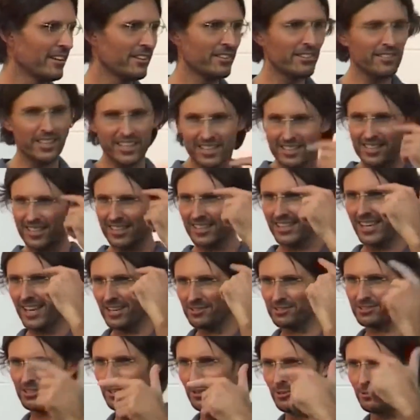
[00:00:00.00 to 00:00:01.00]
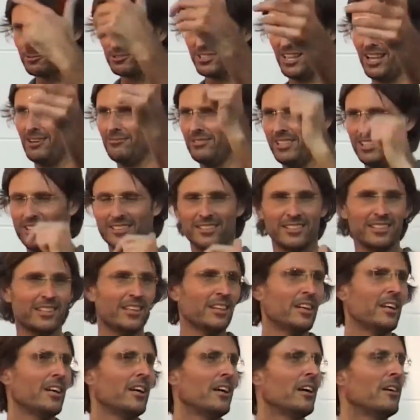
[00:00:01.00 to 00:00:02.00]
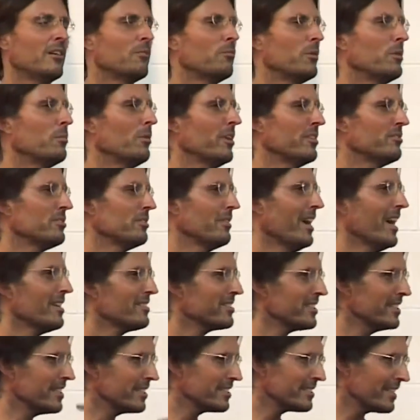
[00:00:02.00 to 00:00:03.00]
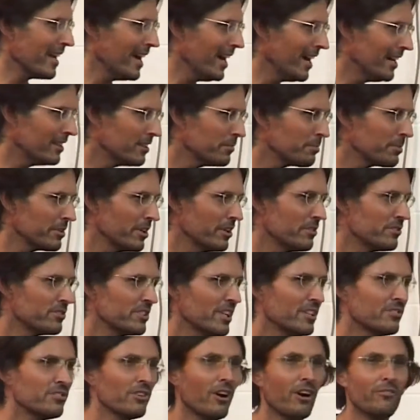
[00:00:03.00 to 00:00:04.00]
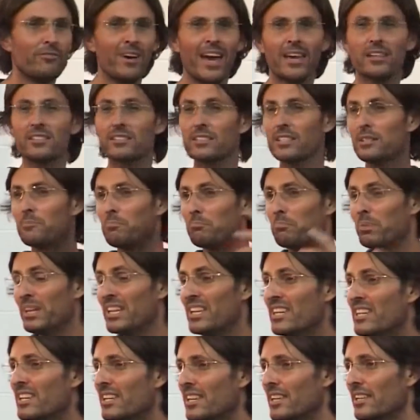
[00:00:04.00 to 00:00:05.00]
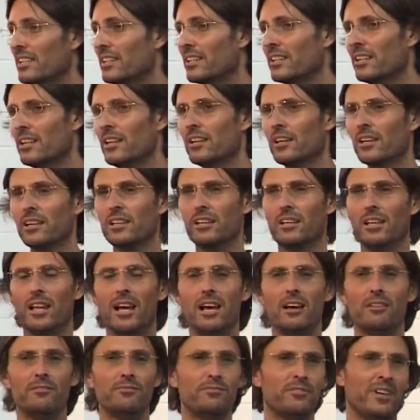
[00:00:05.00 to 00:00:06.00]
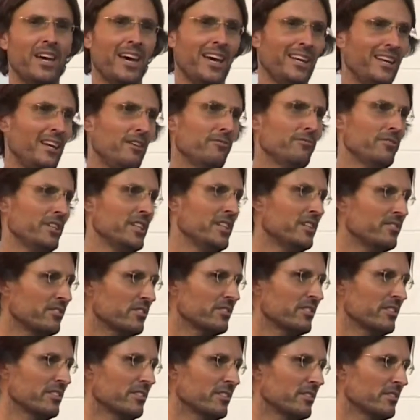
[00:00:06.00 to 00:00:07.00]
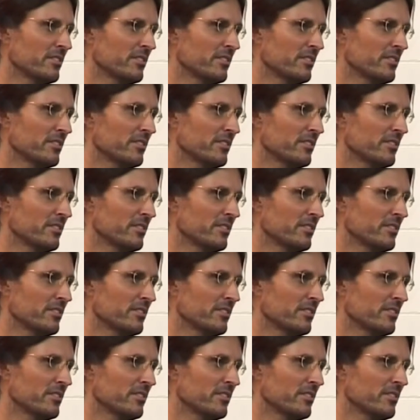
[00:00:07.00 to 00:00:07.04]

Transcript: thinking ourselves loving. We want to actually start the process of actually being loved at every instance